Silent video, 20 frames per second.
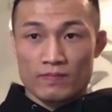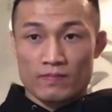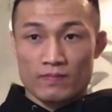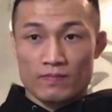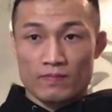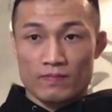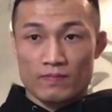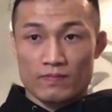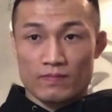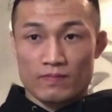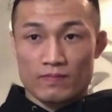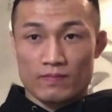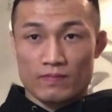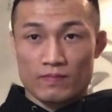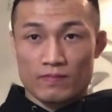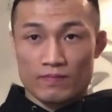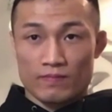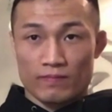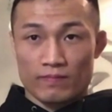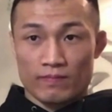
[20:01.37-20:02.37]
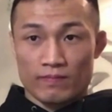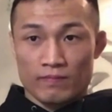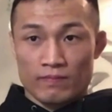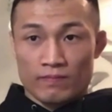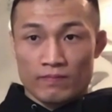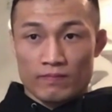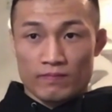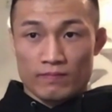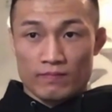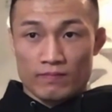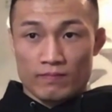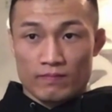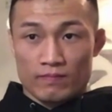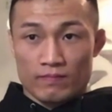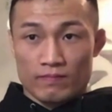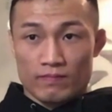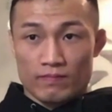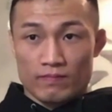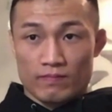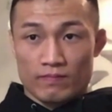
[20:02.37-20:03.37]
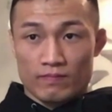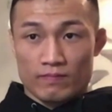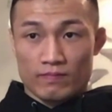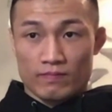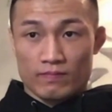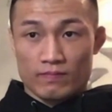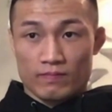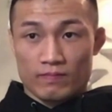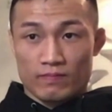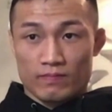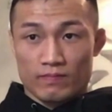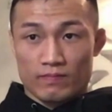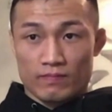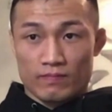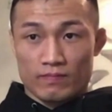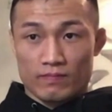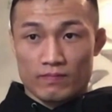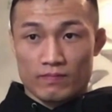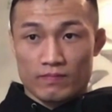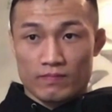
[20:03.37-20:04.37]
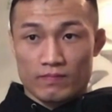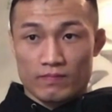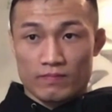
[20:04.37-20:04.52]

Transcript: (silent)